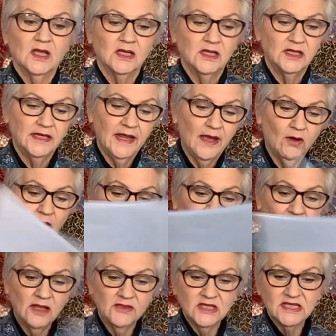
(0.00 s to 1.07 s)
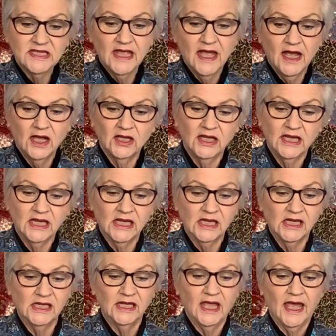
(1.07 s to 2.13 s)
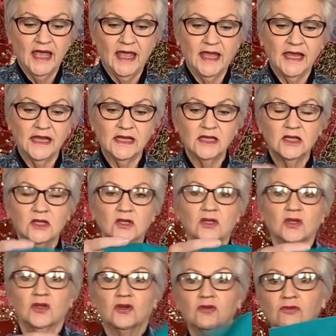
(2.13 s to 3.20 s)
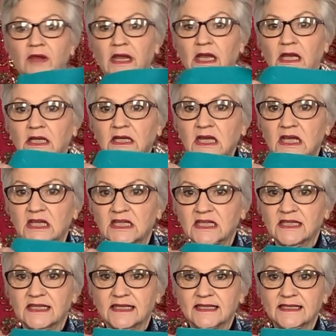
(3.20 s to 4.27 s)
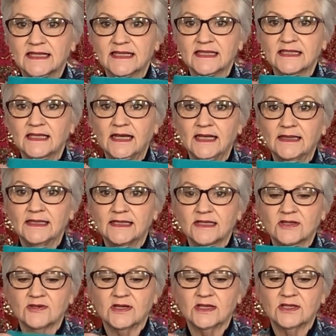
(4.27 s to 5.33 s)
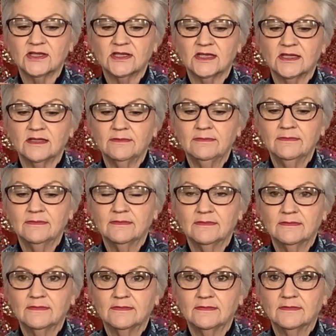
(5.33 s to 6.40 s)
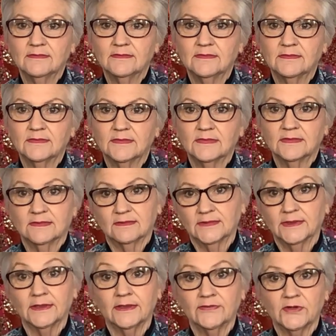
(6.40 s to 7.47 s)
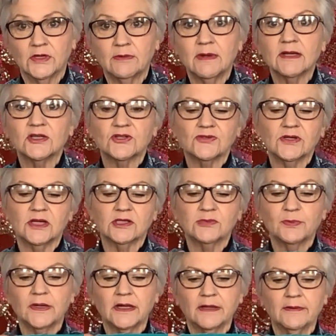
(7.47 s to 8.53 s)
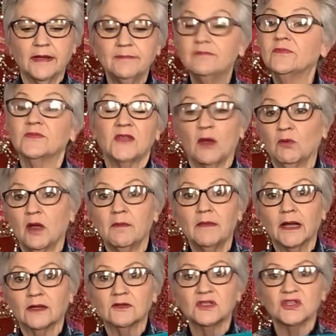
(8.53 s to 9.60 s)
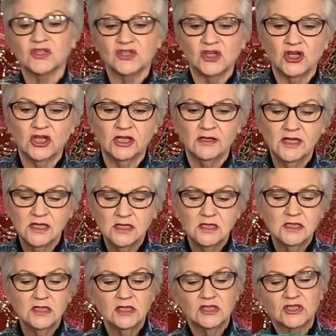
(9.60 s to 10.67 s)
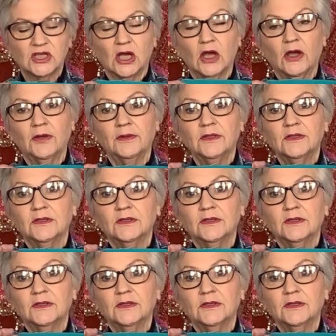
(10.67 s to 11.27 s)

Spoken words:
Now I cut this out in a green, slightly stretched denim. Not really very much stretch, but anyway, that won't matter, it's a skirt. So